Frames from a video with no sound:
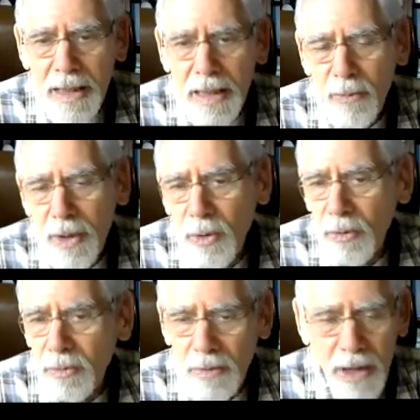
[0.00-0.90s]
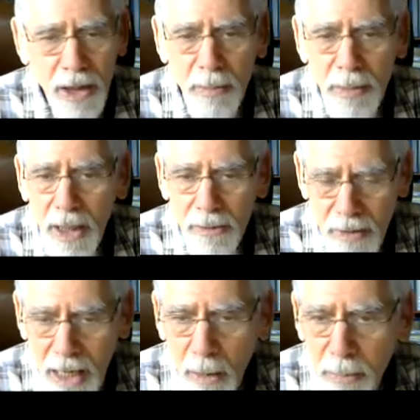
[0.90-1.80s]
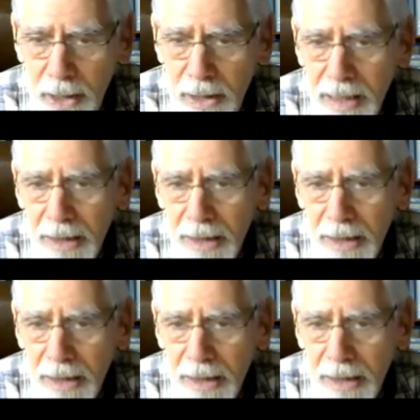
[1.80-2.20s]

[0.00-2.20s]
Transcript: then we don't care about Alpine